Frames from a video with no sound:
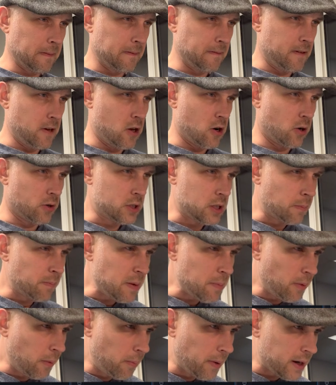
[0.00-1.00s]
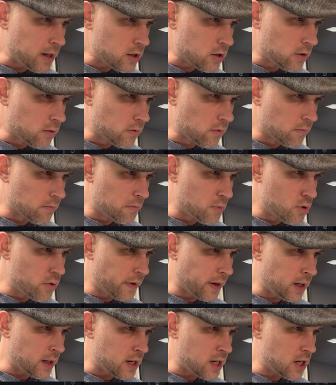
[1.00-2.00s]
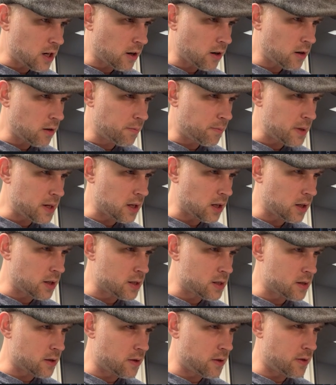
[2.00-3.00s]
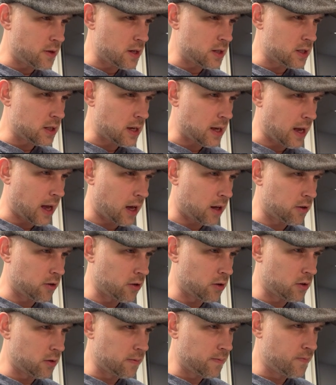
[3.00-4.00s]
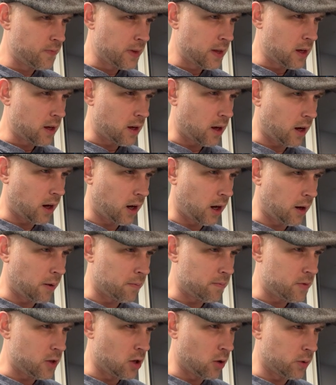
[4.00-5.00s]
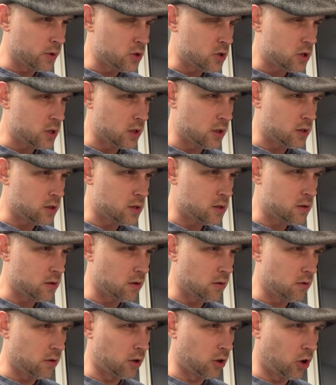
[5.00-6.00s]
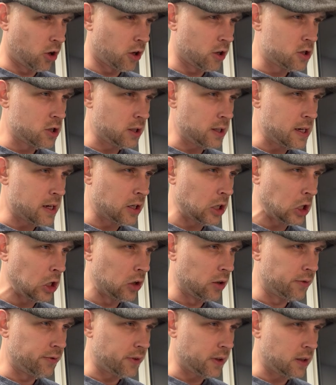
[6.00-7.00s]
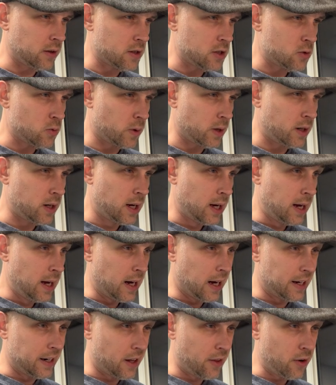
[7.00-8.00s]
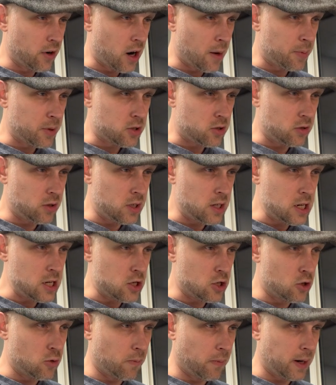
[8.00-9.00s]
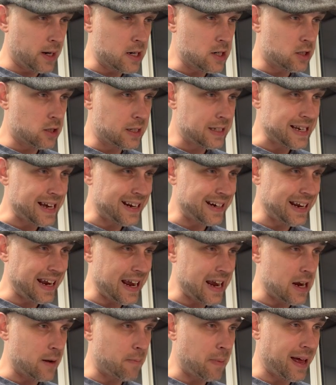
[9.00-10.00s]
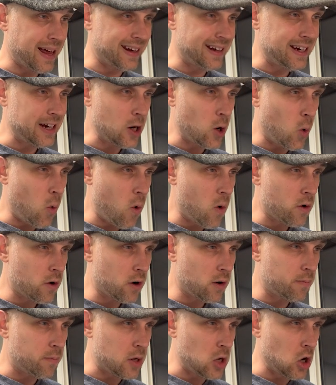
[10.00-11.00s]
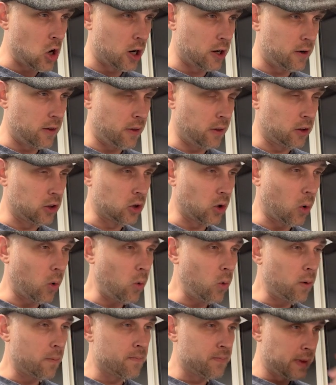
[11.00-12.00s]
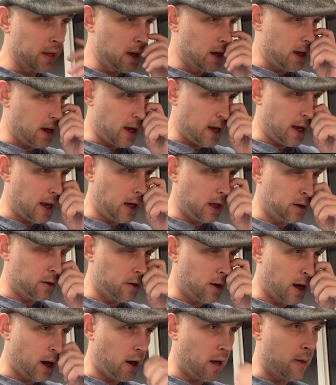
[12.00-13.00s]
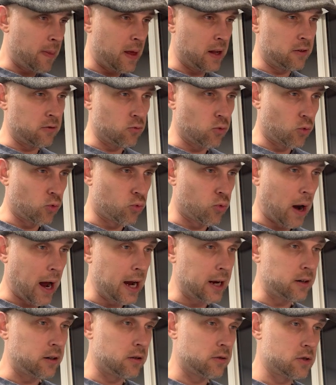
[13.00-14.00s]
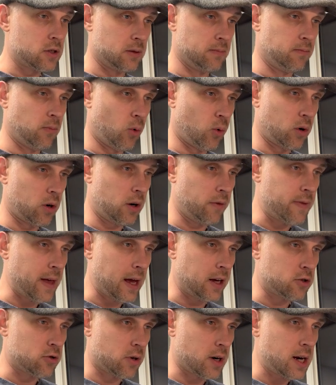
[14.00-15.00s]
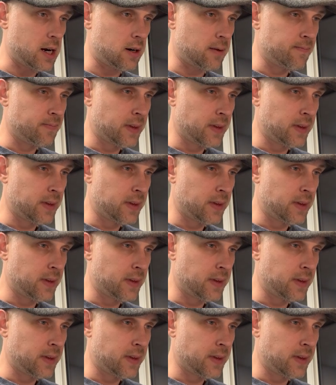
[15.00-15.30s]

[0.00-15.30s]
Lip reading: You know, some people might move in here because this candle, you know, is largely engulfing this one. Another opportunity, you might set a pending order beyond the low, and then ride some more of that trade.